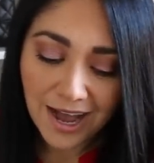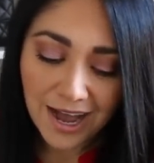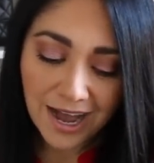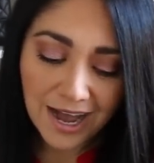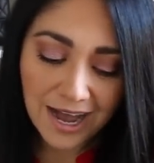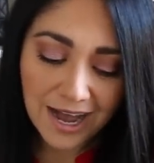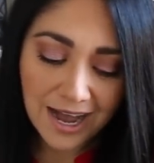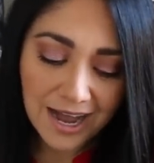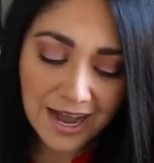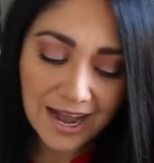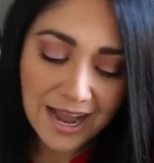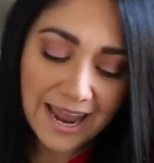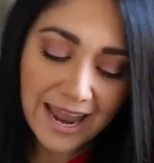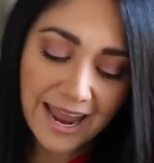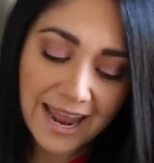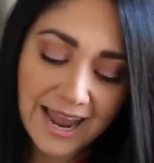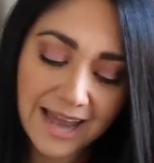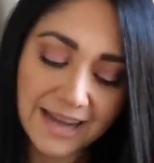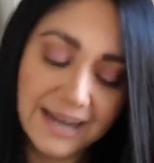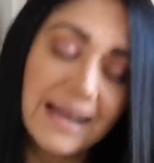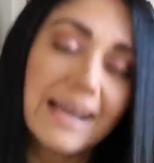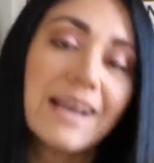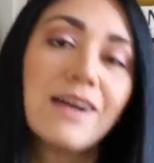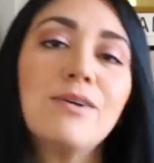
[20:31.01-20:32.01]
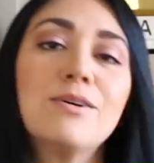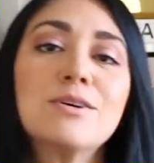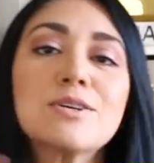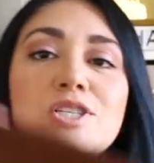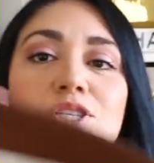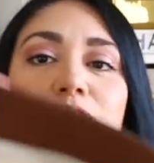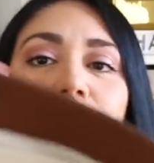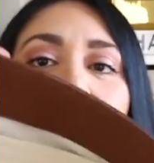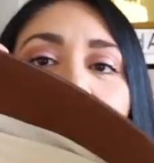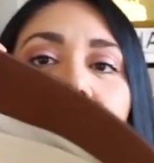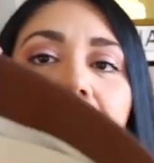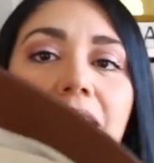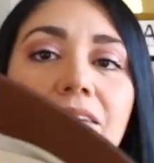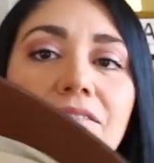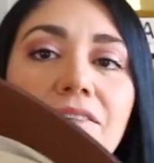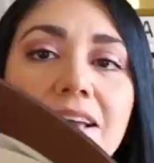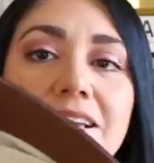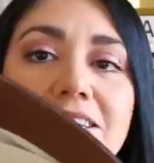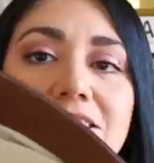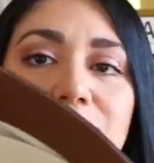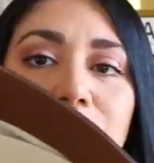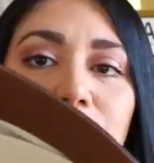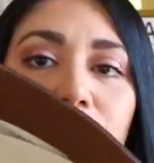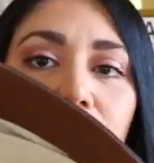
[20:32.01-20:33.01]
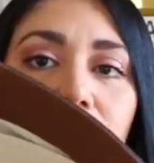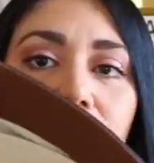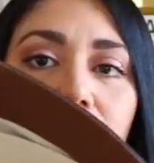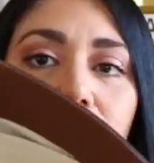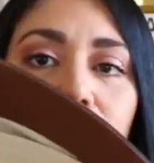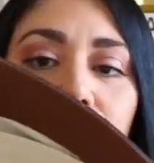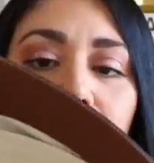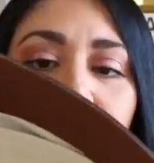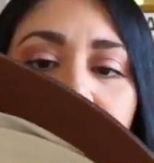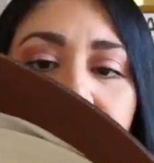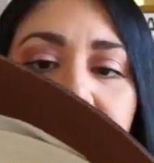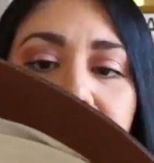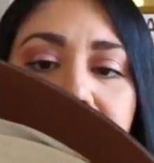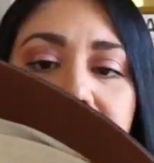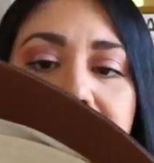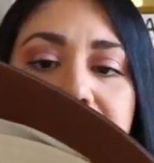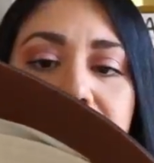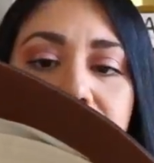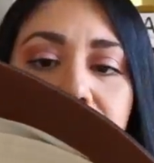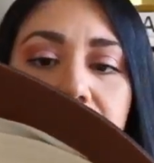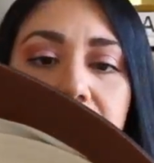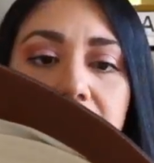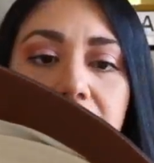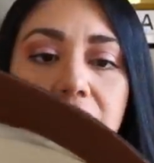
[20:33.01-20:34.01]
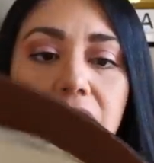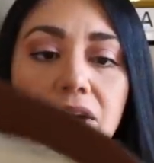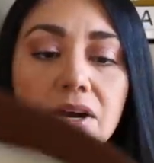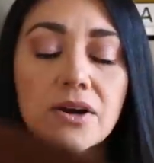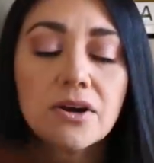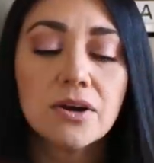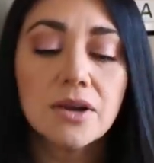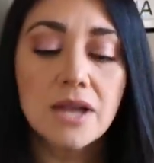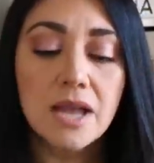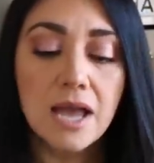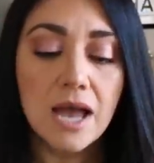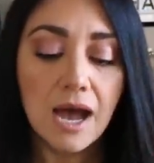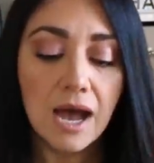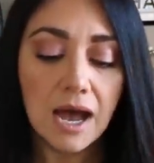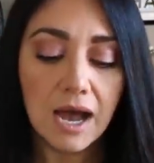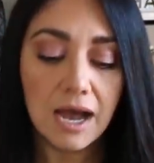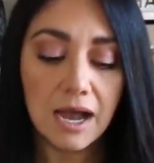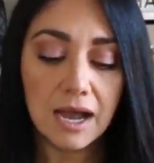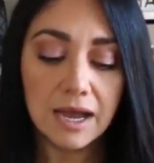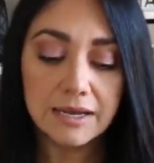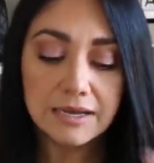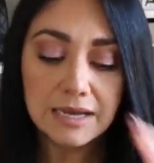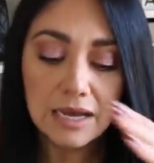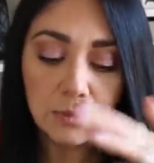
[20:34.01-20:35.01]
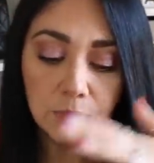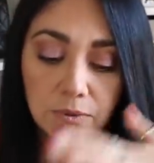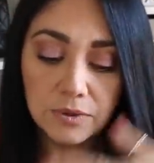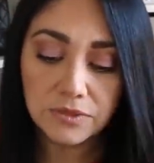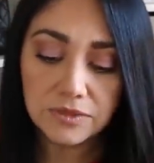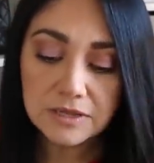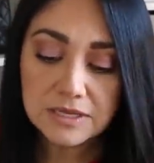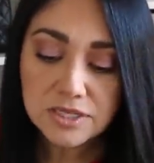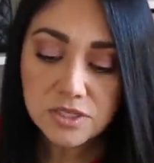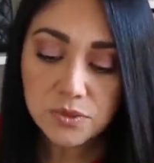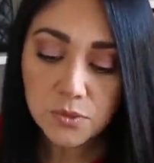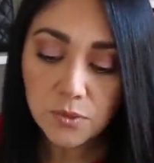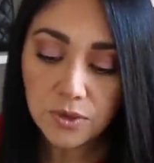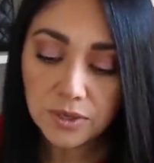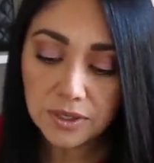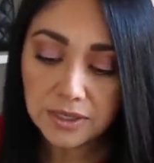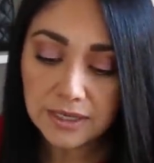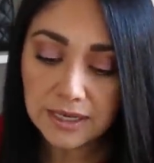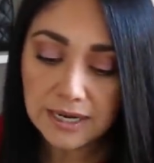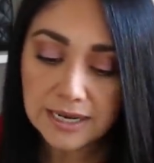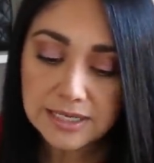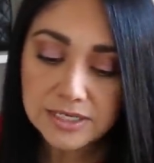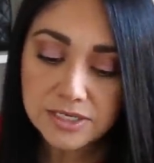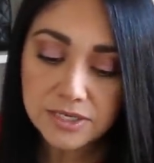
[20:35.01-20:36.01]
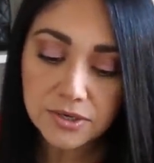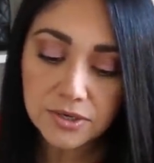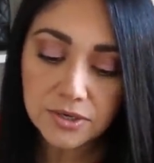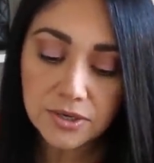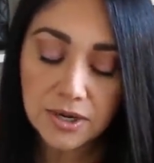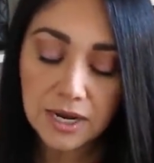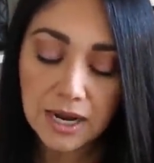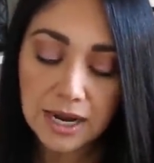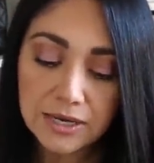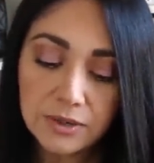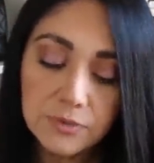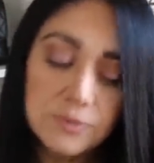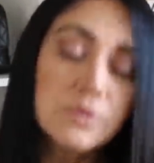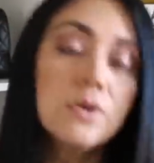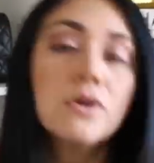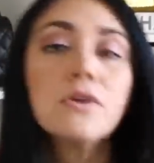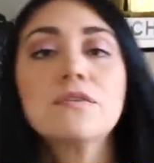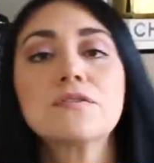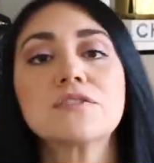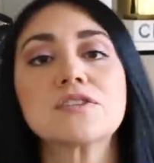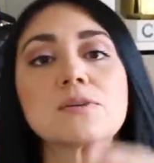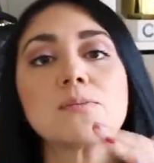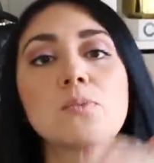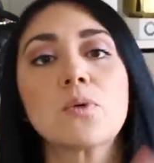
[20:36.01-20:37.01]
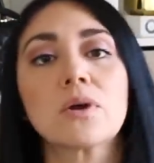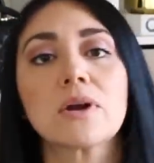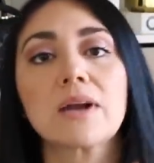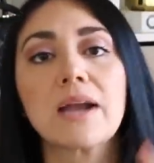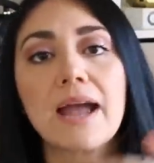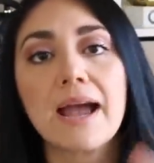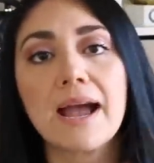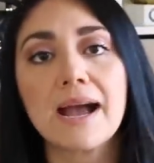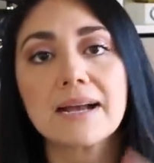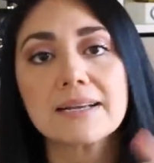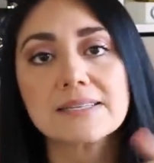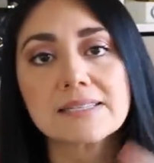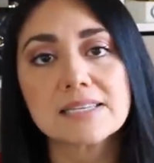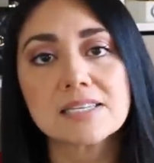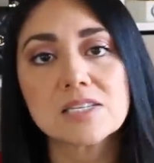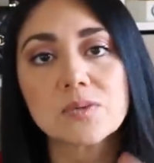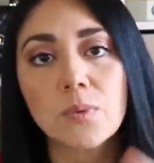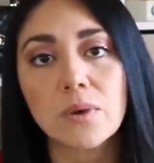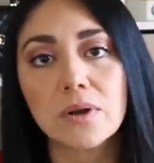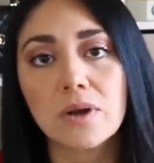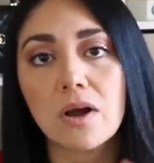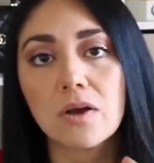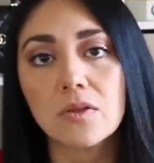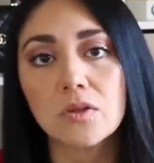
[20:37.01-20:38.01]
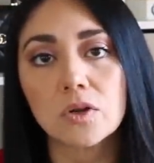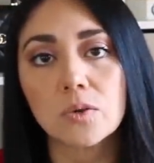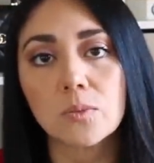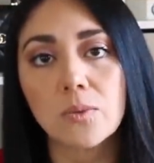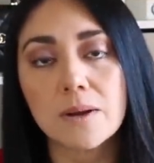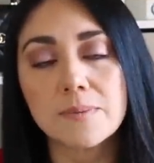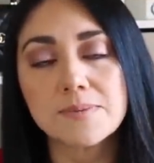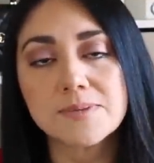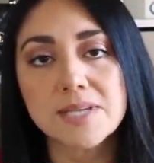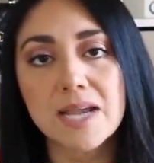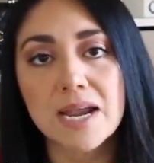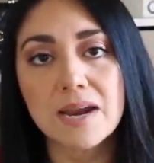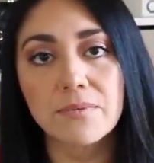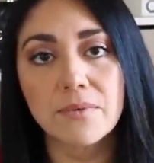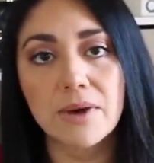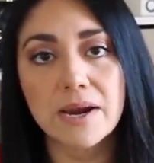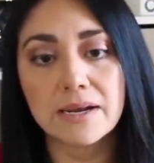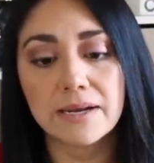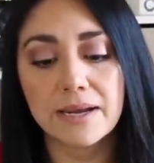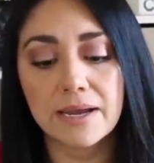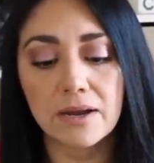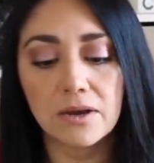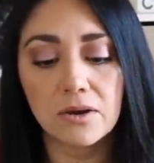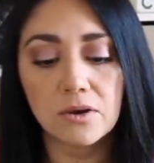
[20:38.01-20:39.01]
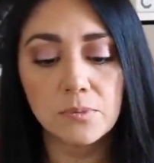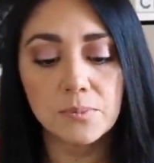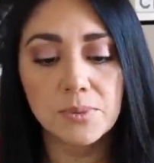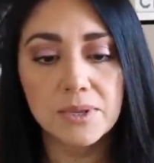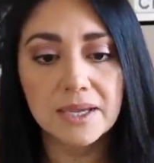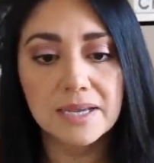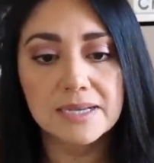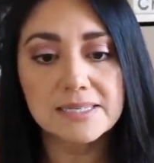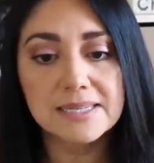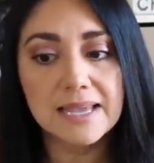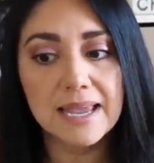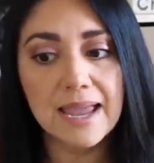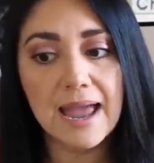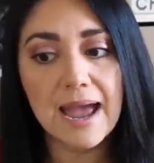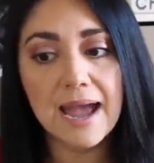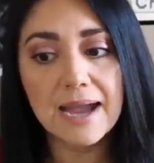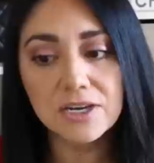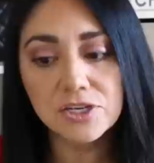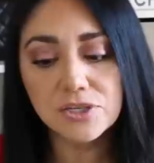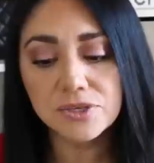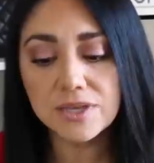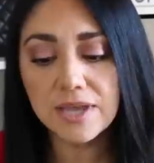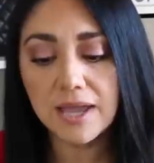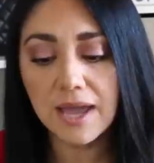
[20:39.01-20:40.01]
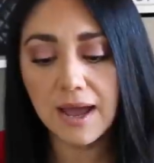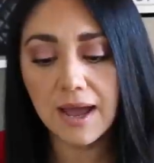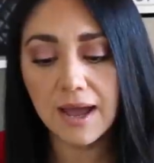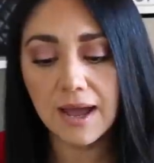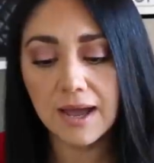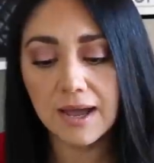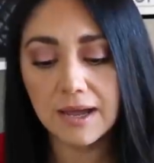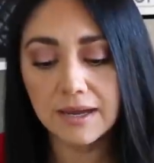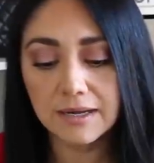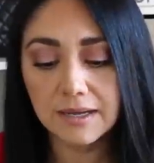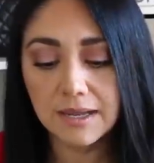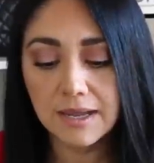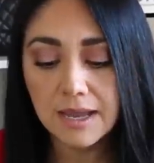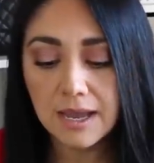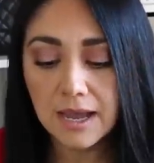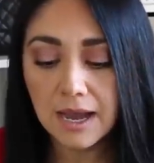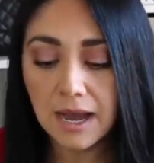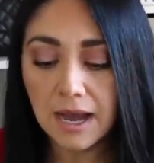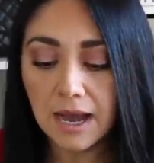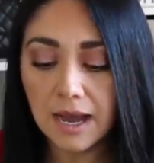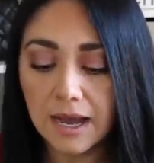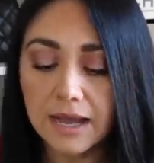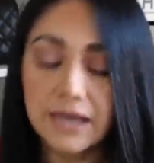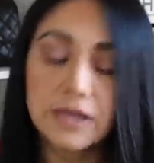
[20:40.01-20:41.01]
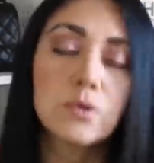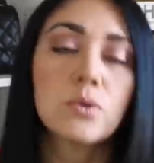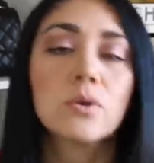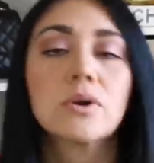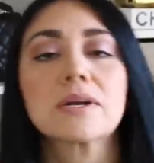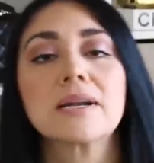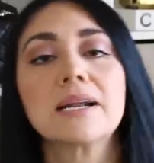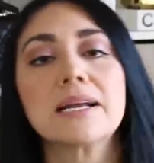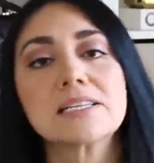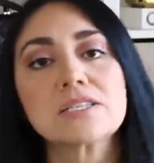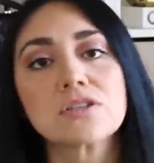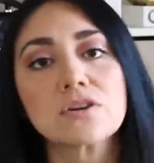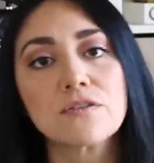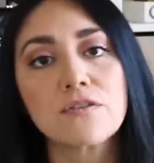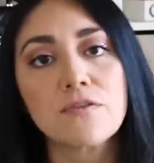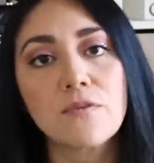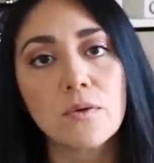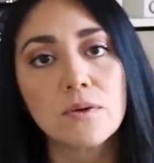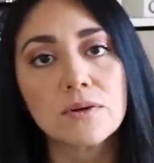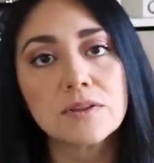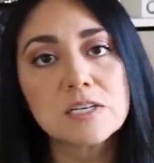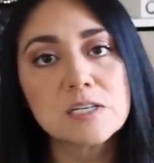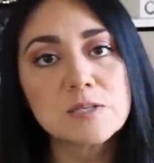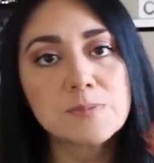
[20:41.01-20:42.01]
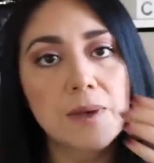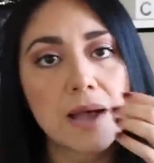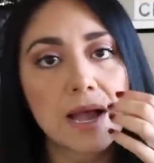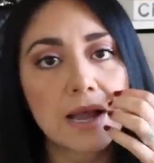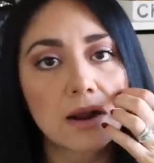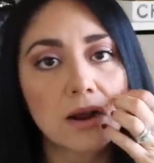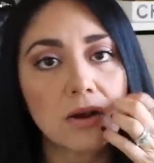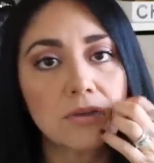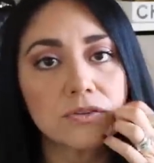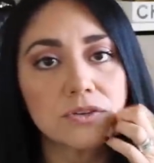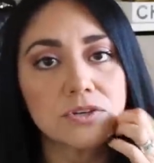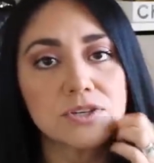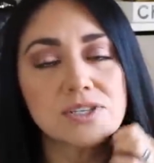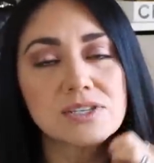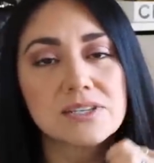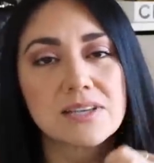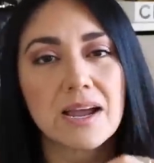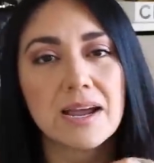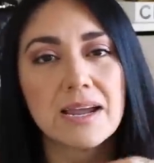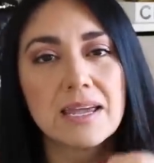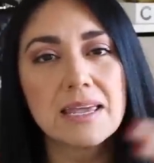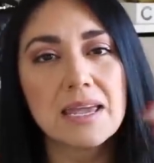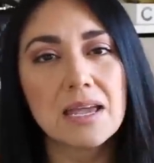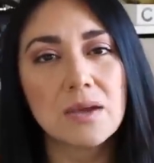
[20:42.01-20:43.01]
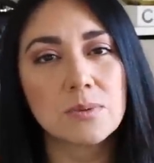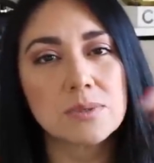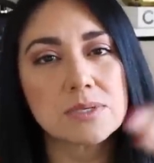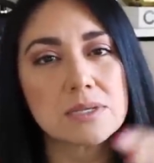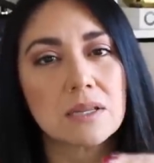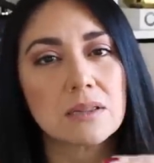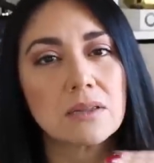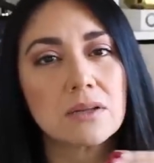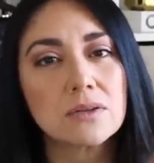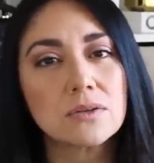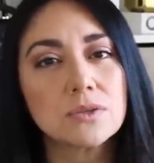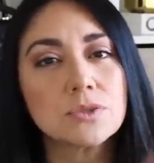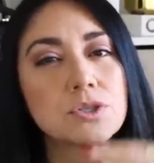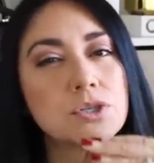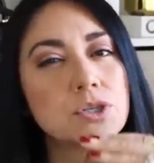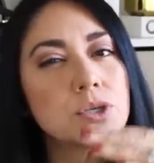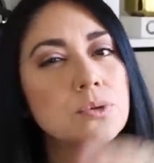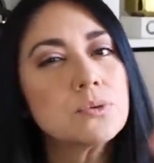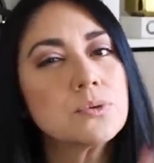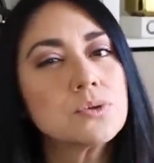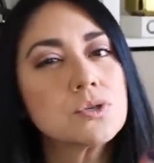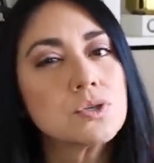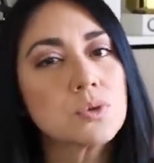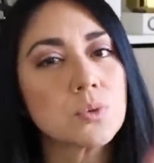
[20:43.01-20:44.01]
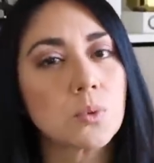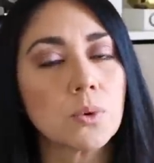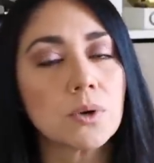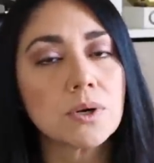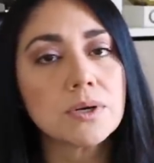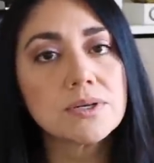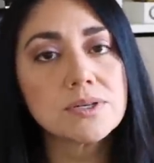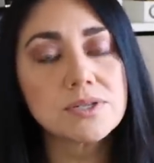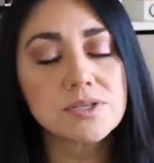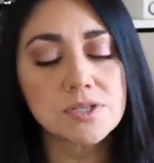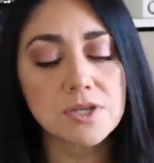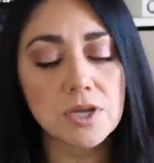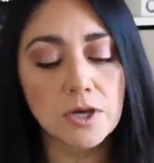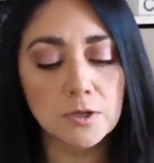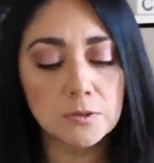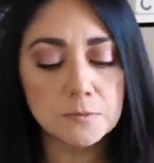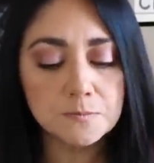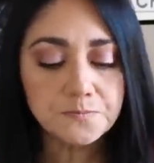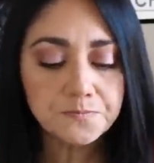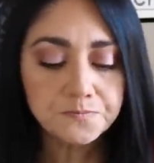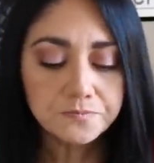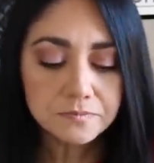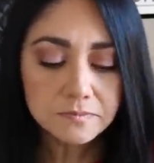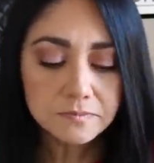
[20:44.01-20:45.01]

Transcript: Uh, and I also have a Samorga organizer in here. Uh, now with this organizer, I don't know if Samorga has this one on their website right now because they actually had uh, an organizer for this bag on their site. It was a little too short, so